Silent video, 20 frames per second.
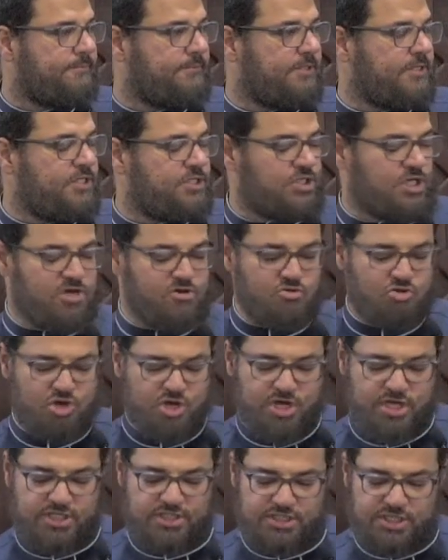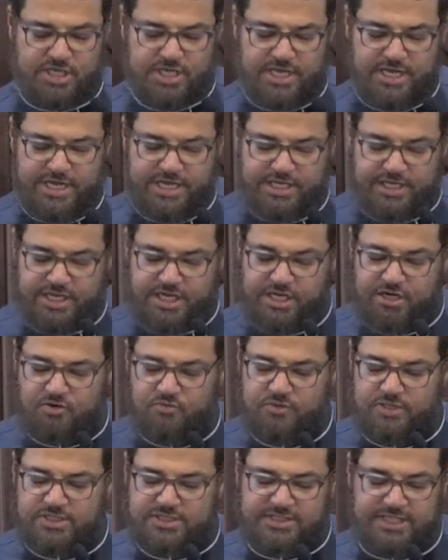So here
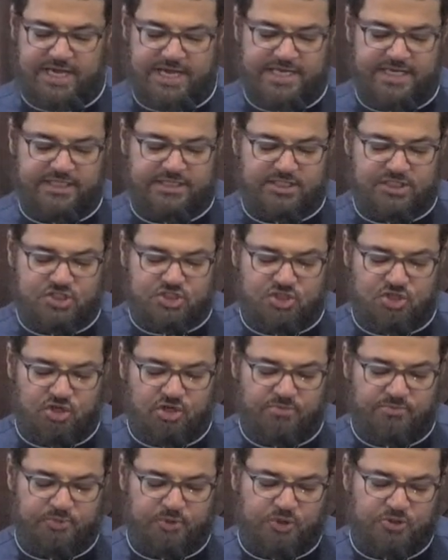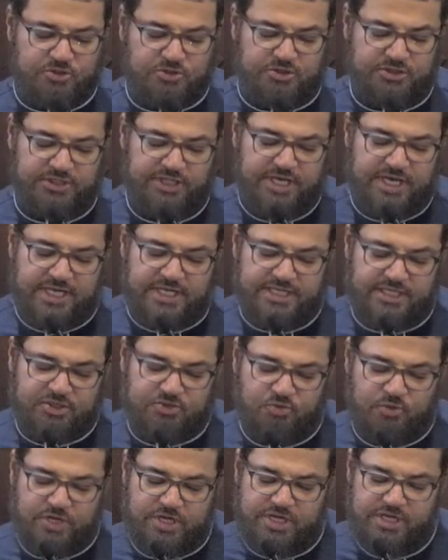we say it is so important that
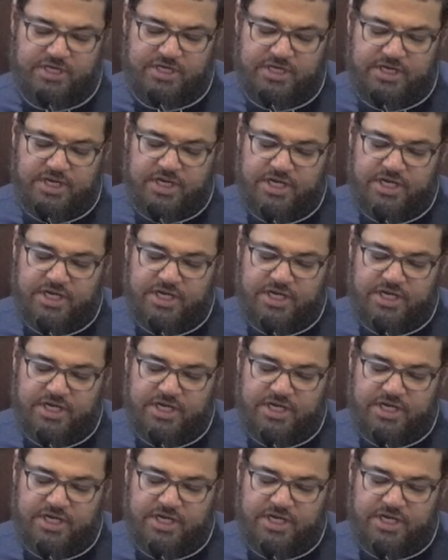we